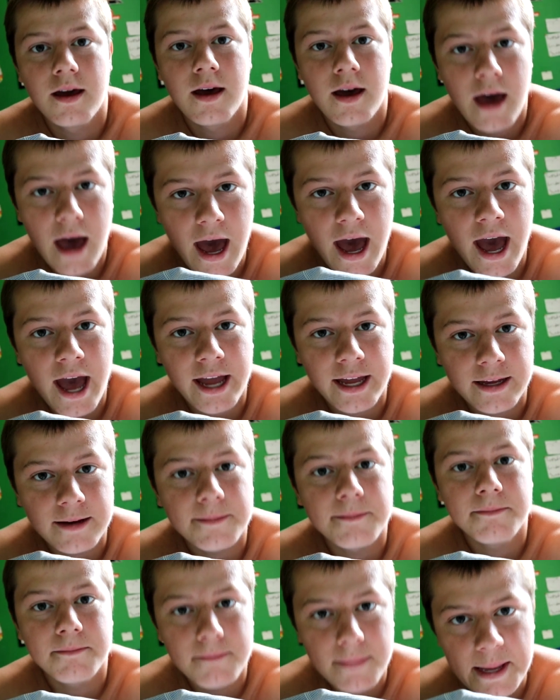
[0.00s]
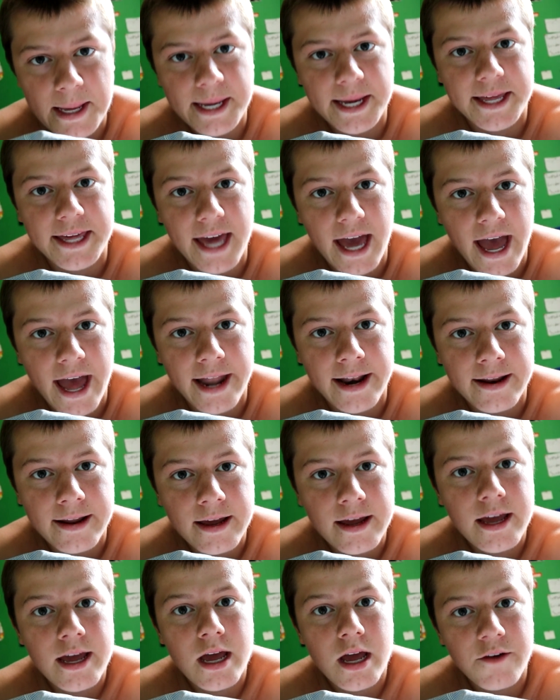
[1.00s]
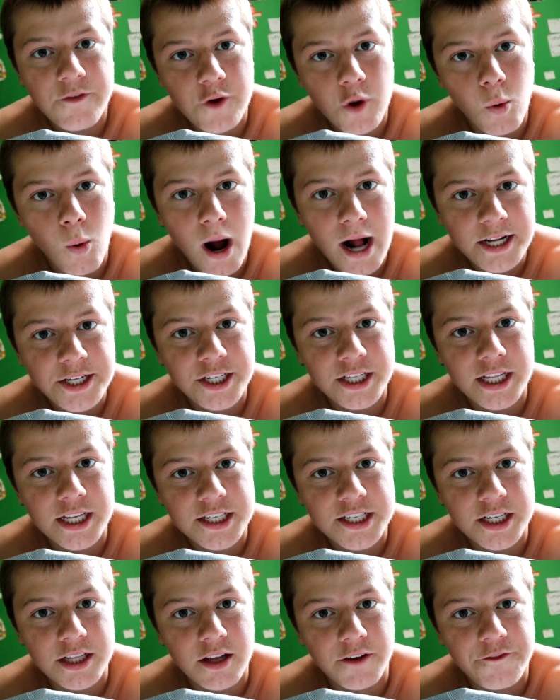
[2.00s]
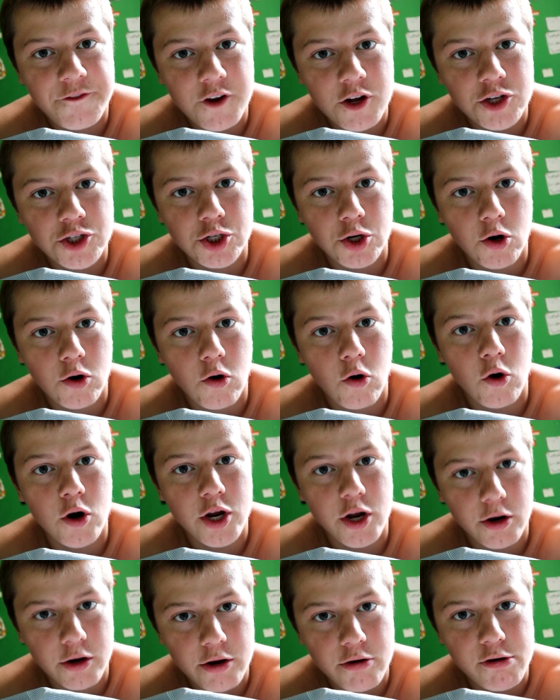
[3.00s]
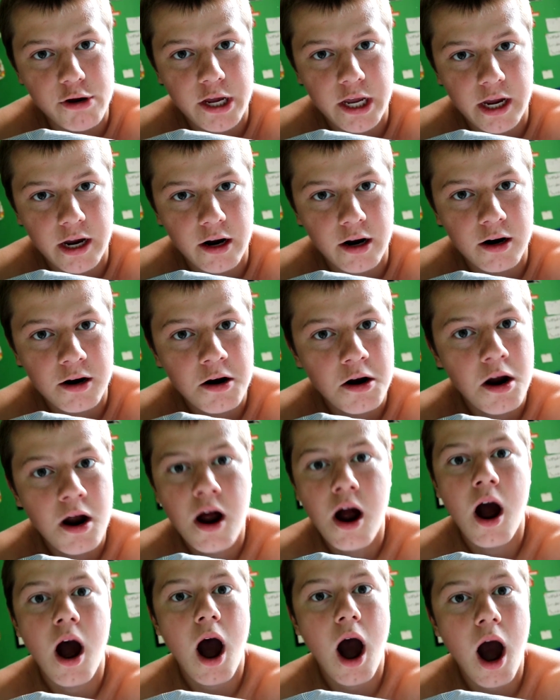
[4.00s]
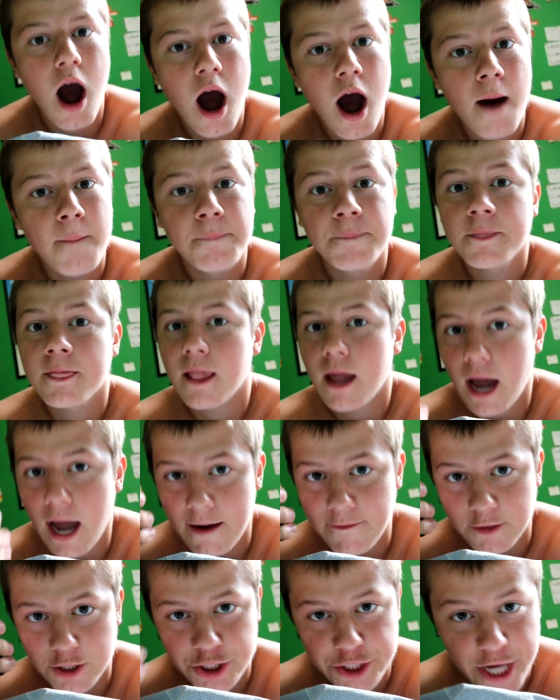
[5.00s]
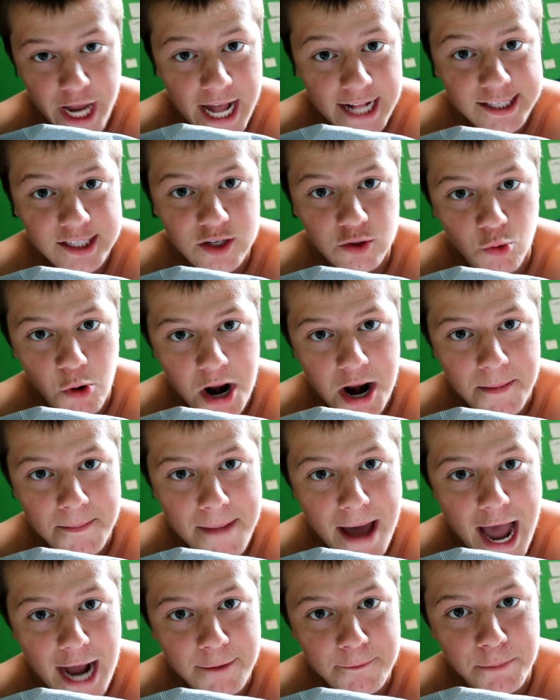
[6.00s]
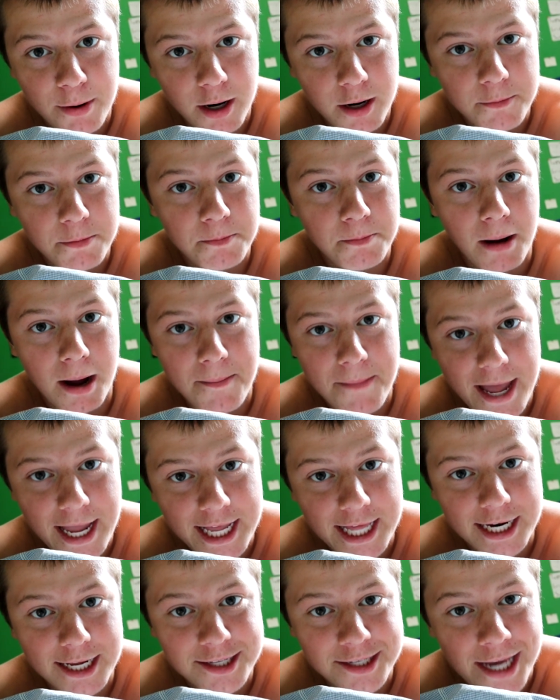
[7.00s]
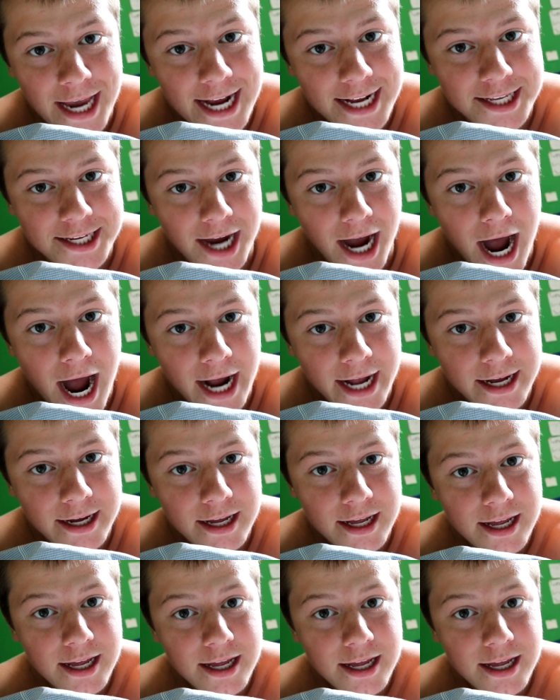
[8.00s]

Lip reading: Hey, me again. If you're watching this in the future or you're new here, I have a chance to win a MacBook by making a TikTok.